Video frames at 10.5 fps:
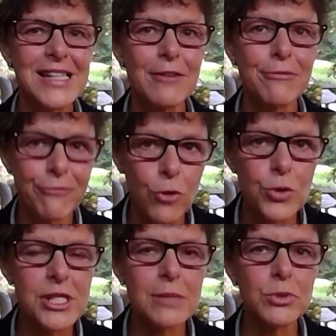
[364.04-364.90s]

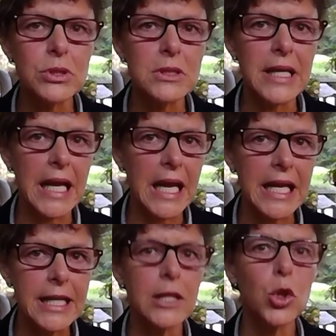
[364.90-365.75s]
enforceable
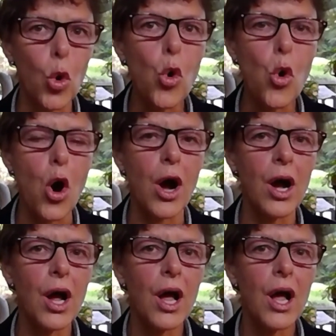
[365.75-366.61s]
in law.
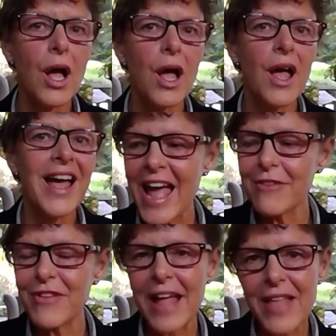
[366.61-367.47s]

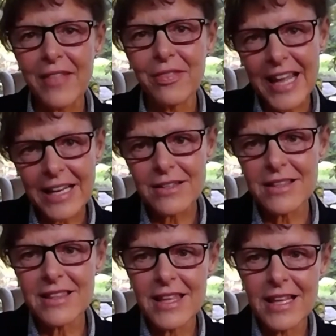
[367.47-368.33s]
And
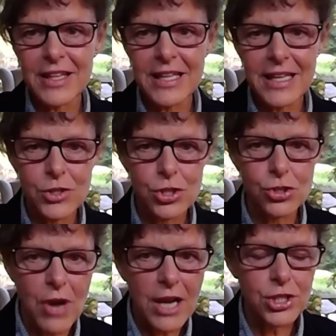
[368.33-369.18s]
then the
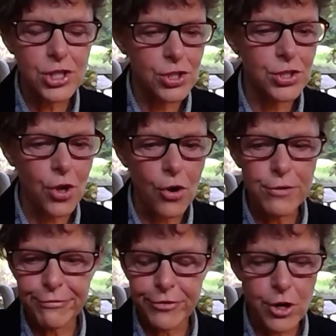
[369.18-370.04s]
instructions go
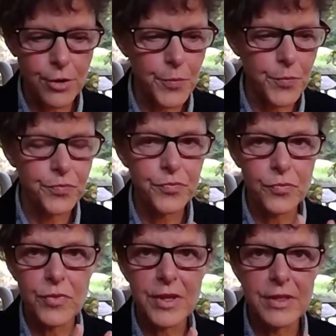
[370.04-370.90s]
from
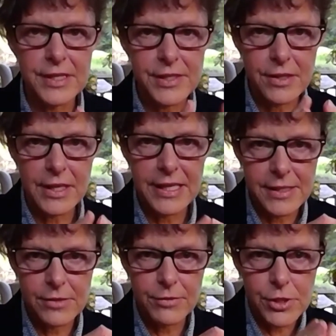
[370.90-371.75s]

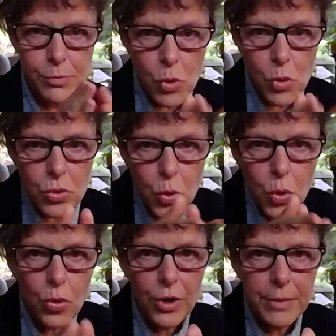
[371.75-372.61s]
these small
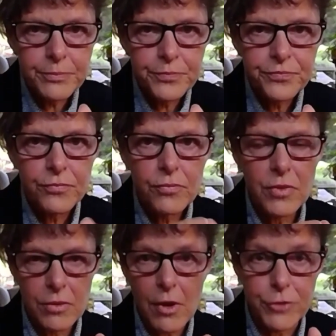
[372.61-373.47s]
quorum
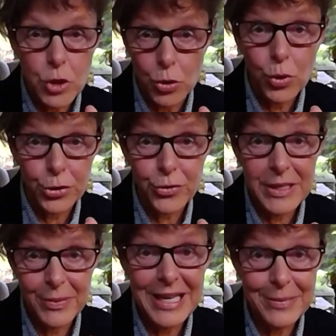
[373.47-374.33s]
of 2 or 3
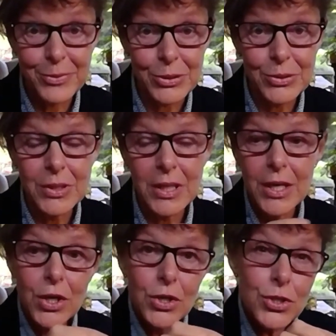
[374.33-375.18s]
people
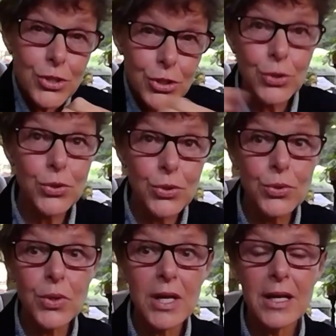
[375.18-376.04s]

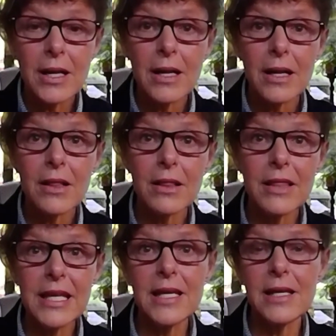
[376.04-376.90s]
to
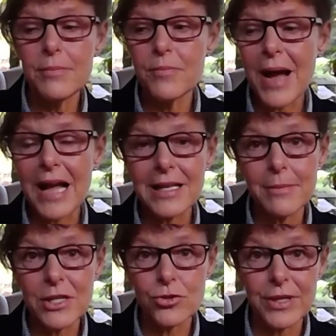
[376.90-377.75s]
the
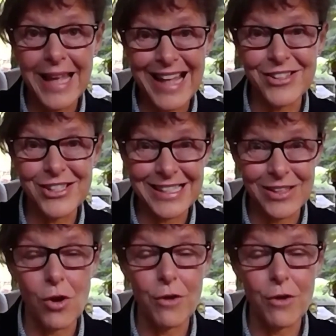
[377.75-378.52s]
Parliamentary Council